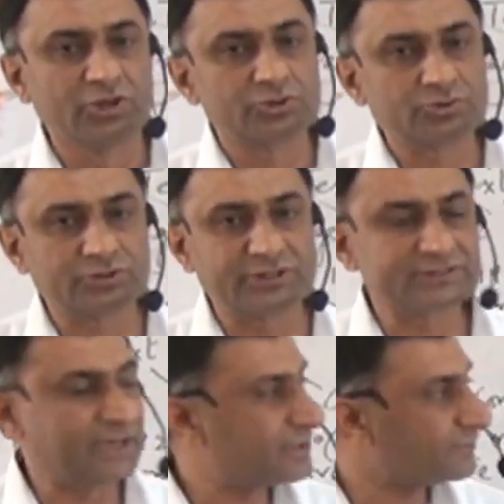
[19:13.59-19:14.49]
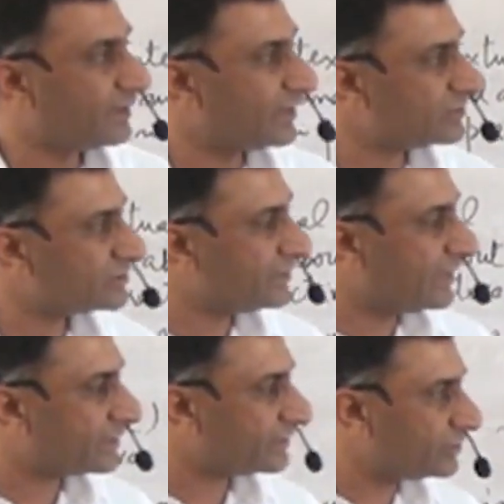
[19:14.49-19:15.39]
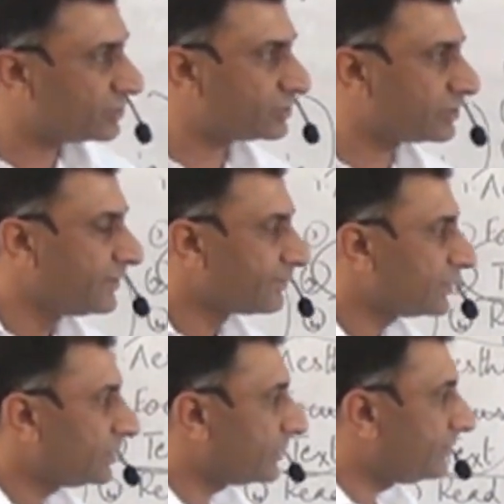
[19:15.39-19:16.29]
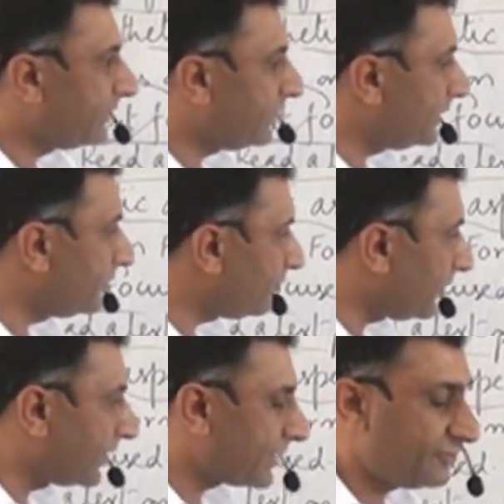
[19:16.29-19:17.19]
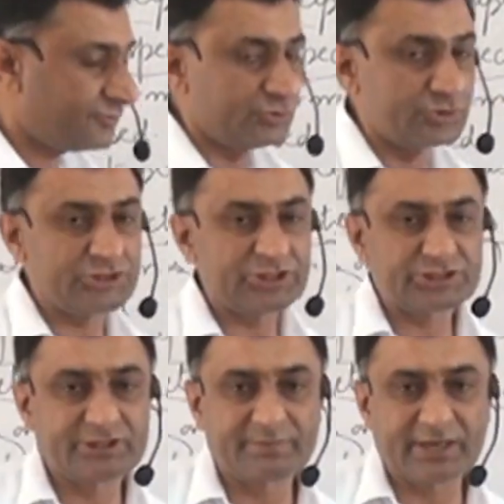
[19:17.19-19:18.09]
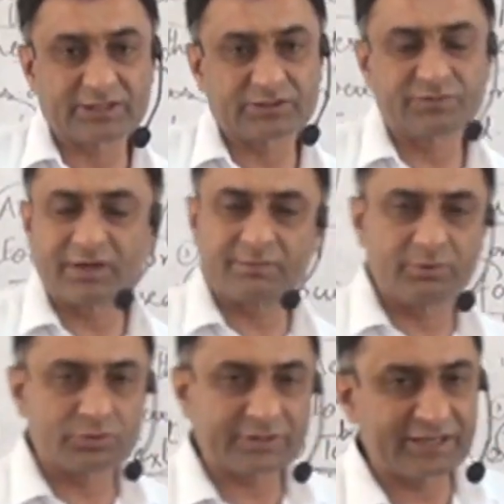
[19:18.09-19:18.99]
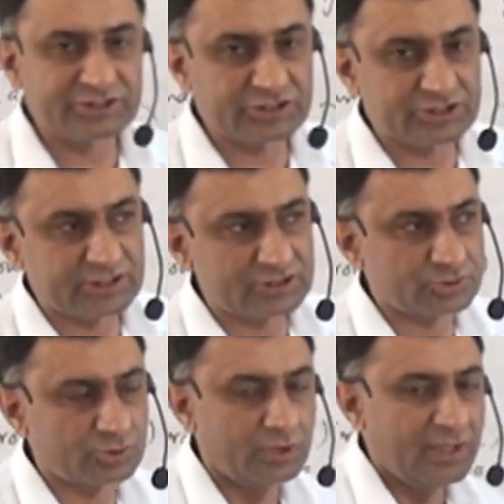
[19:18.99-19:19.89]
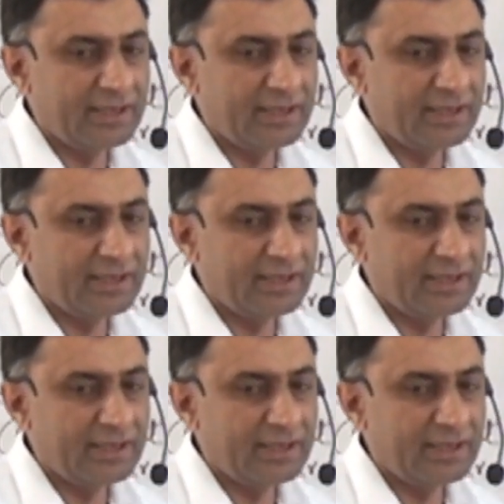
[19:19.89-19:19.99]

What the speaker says: So the result was that it remained for a few years in practice, for about 10 years or so,